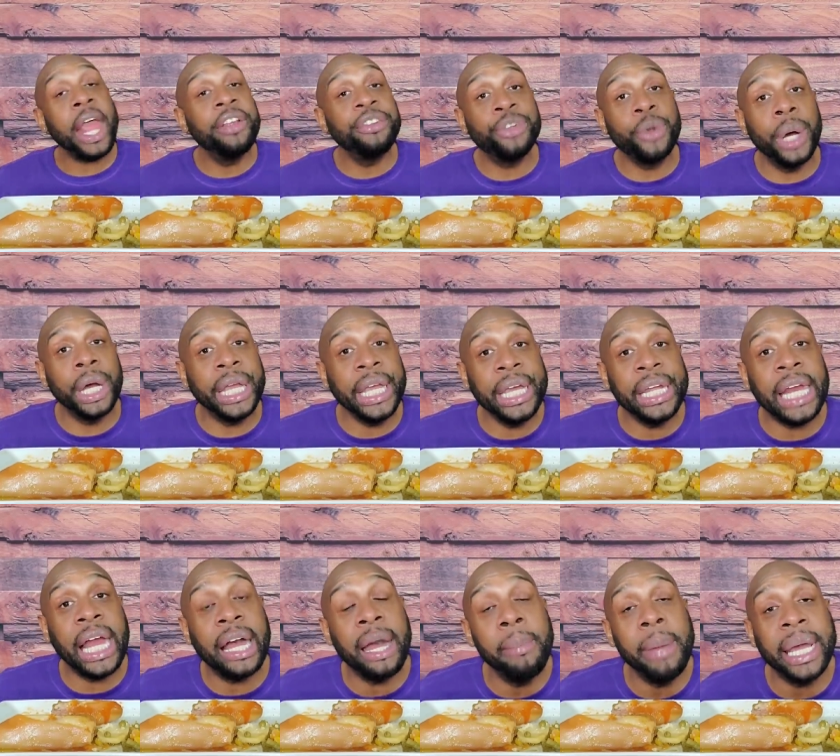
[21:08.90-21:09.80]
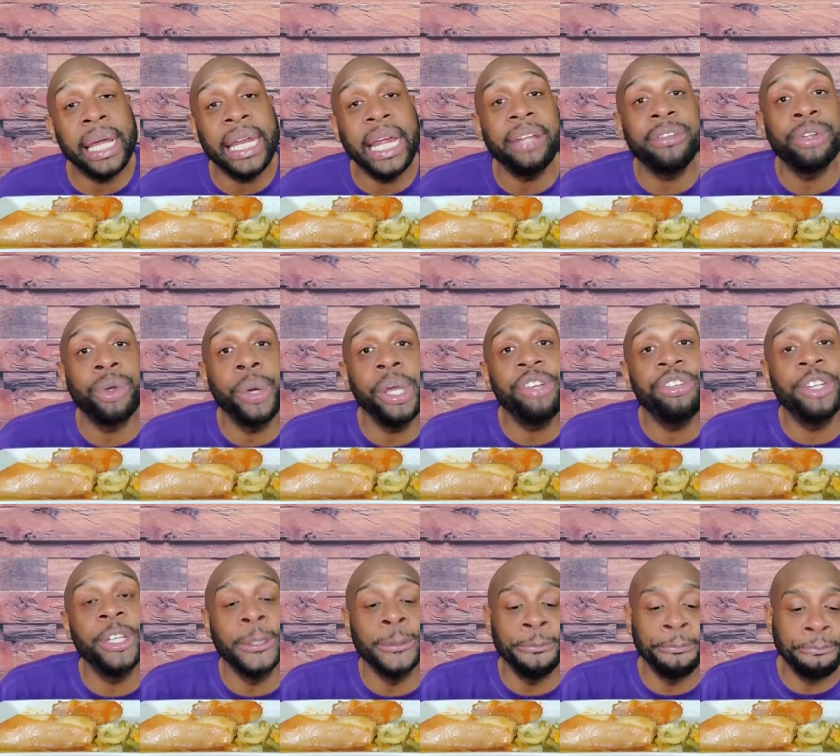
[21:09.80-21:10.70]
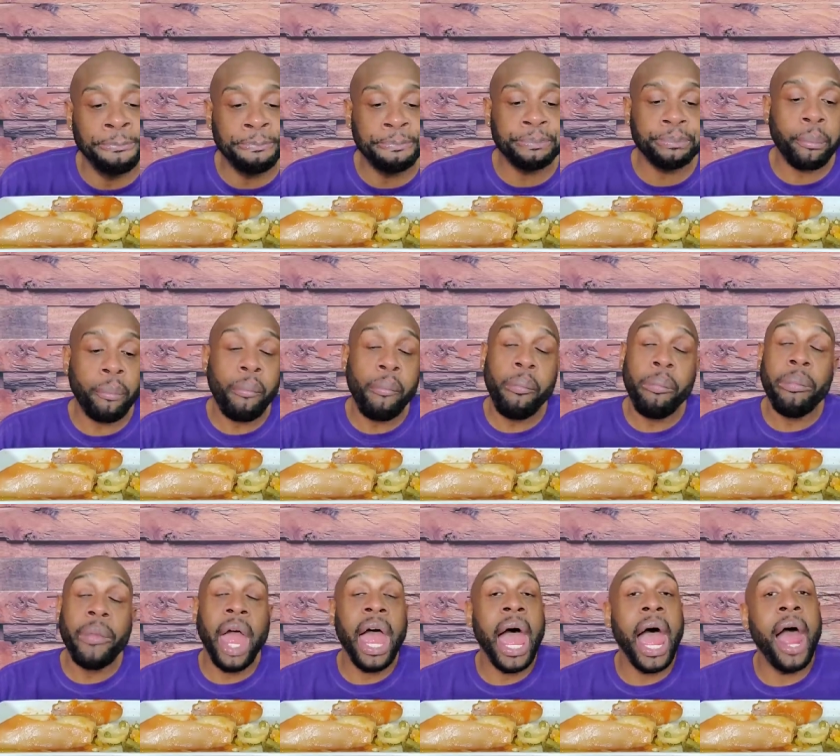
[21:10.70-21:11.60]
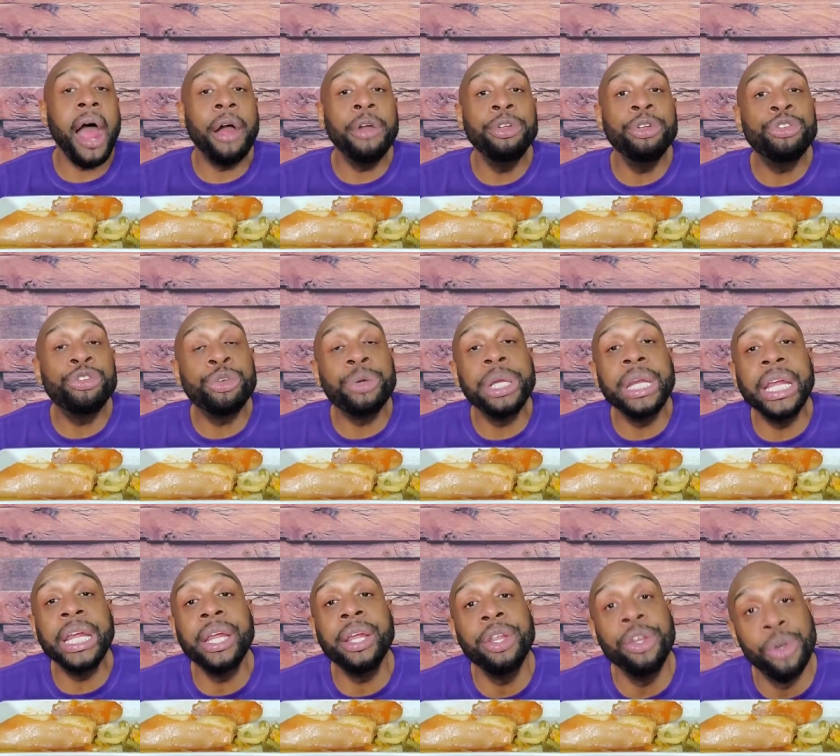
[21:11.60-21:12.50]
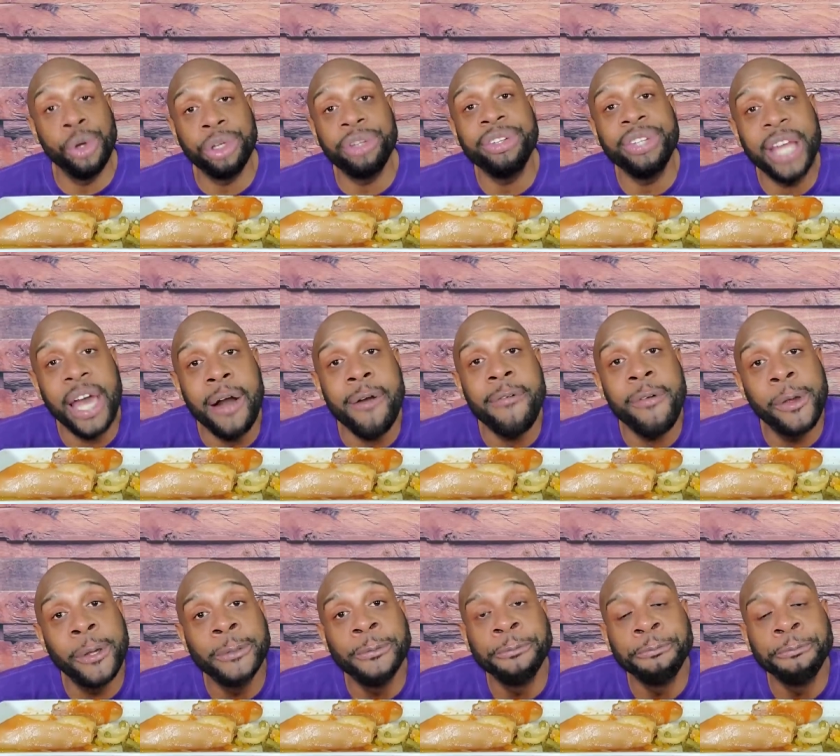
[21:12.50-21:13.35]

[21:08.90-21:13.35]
So again, I come back and ask the question, how are you treating yourself?